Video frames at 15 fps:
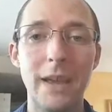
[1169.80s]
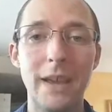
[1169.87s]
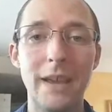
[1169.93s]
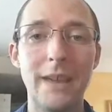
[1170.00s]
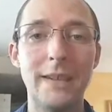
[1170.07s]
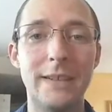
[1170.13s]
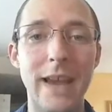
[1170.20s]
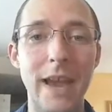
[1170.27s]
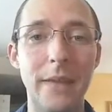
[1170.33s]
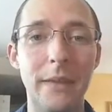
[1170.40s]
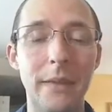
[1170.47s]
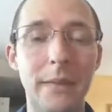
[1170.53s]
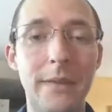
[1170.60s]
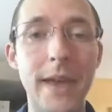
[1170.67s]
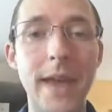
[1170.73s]
is that
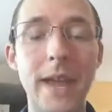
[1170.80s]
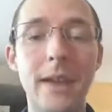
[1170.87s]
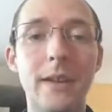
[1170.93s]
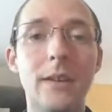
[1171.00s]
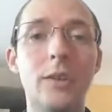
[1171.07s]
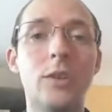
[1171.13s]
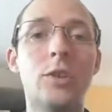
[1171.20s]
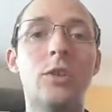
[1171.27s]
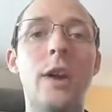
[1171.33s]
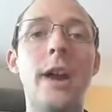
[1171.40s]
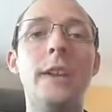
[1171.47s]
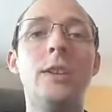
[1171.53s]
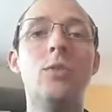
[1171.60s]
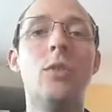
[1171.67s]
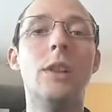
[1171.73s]
they try
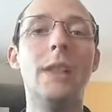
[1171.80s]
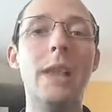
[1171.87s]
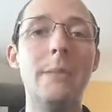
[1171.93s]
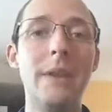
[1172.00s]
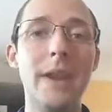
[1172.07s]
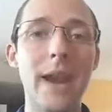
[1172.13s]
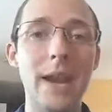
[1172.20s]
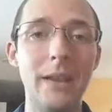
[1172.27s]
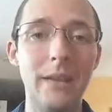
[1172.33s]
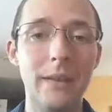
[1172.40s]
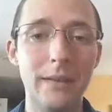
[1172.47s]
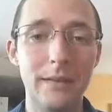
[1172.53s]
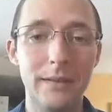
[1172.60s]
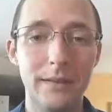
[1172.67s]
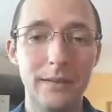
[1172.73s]
to eliminate
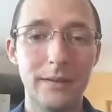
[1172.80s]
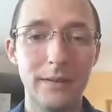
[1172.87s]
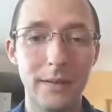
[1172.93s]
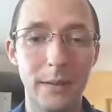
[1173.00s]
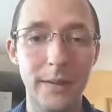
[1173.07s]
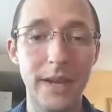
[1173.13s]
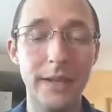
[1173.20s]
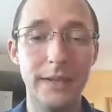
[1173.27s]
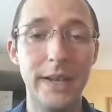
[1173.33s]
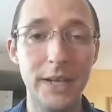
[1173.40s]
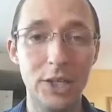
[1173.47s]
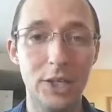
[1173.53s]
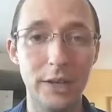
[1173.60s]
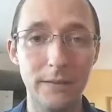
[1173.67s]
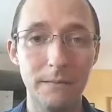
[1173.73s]
the
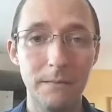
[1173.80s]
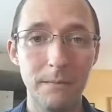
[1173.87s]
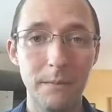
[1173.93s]
addiction